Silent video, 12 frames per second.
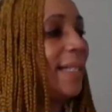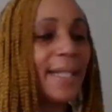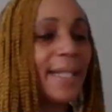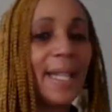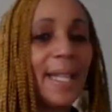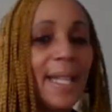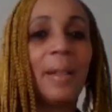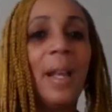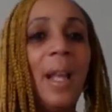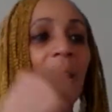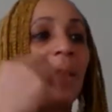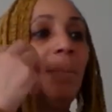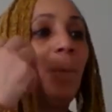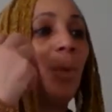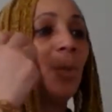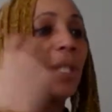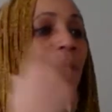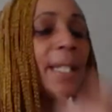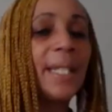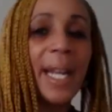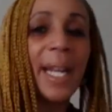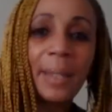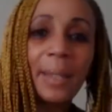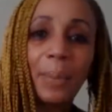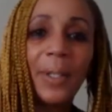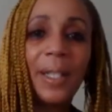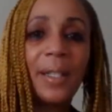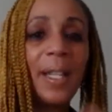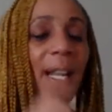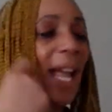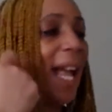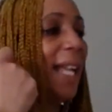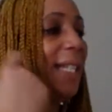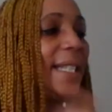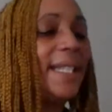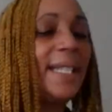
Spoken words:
who has seen the most desperate